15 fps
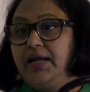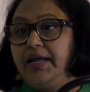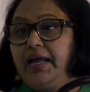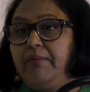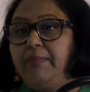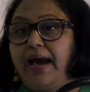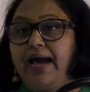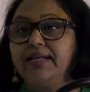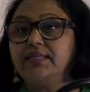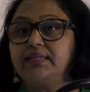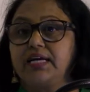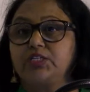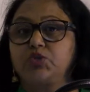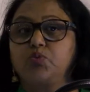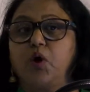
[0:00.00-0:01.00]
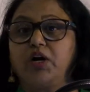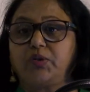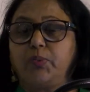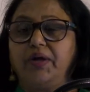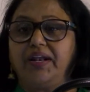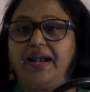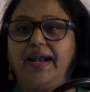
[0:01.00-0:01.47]
Amen. That's what
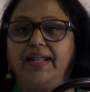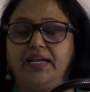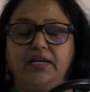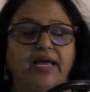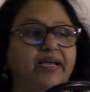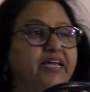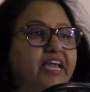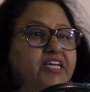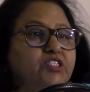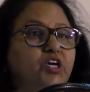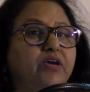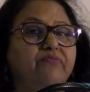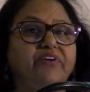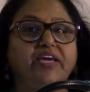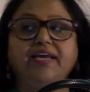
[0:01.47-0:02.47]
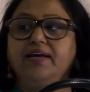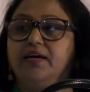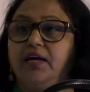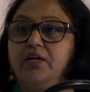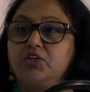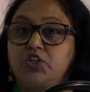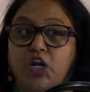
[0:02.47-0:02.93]
we read in KJV,
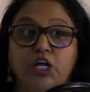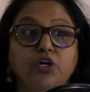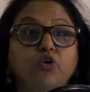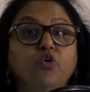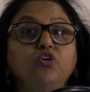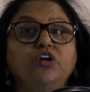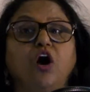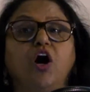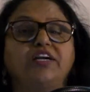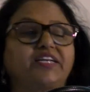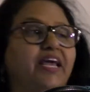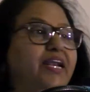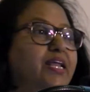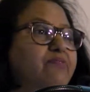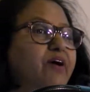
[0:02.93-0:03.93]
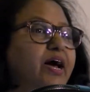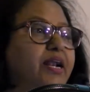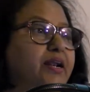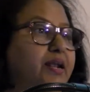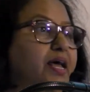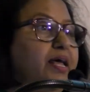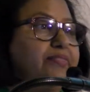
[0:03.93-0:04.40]
slew not
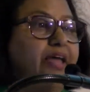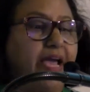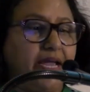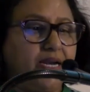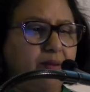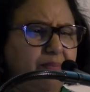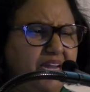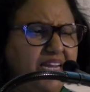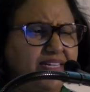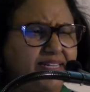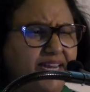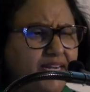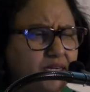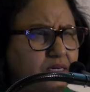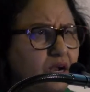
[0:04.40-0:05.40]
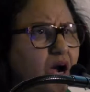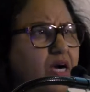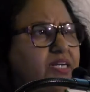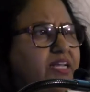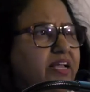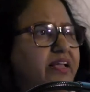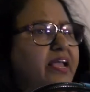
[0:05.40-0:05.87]
anyone. The enemy did not
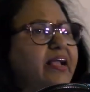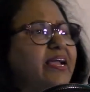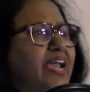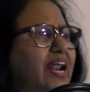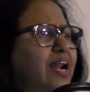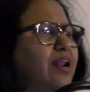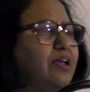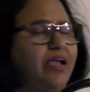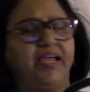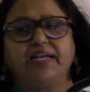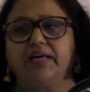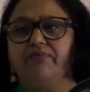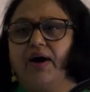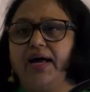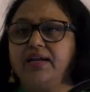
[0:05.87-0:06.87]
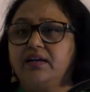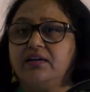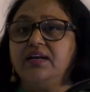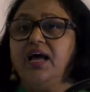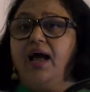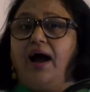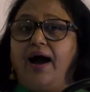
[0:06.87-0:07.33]
kill anyone,
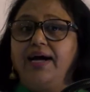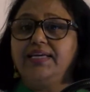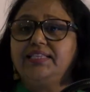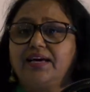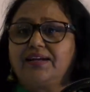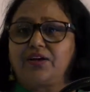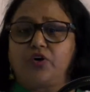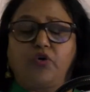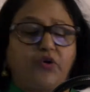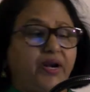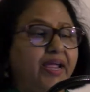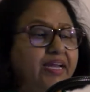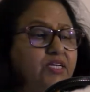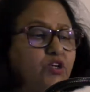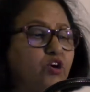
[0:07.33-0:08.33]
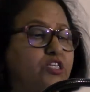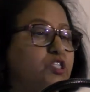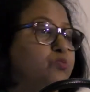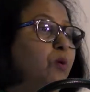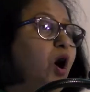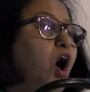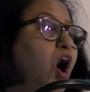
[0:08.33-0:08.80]
either great or
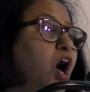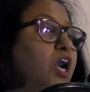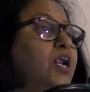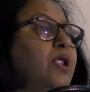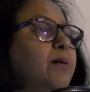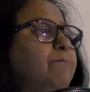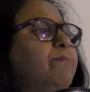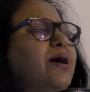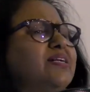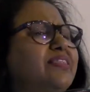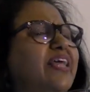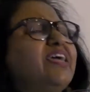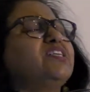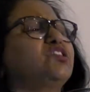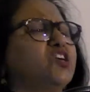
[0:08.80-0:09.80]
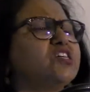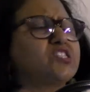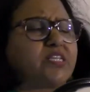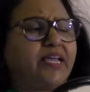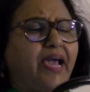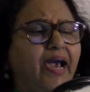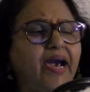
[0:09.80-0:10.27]
small, but they
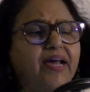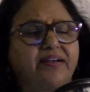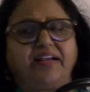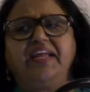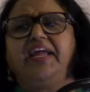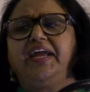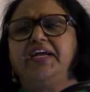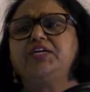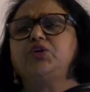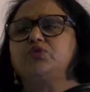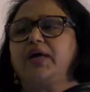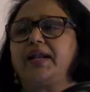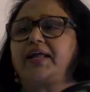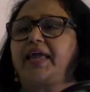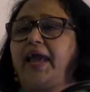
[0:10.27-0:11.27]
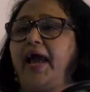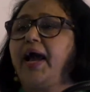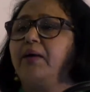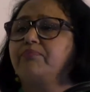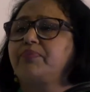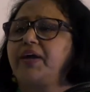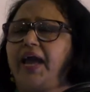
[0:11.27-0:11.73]
just carried to their
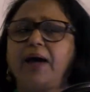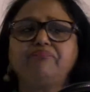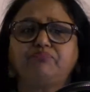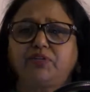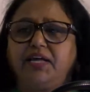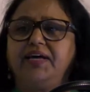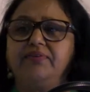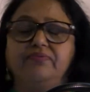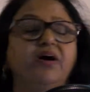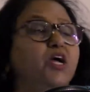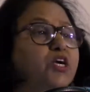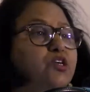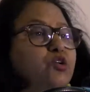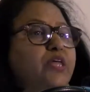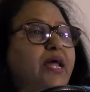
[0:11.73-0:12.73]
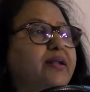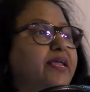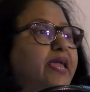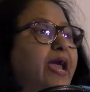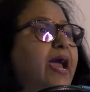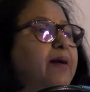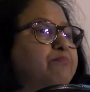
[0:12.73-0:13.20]
camp, captive to their
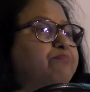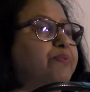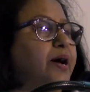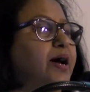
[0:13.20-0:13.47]
camp.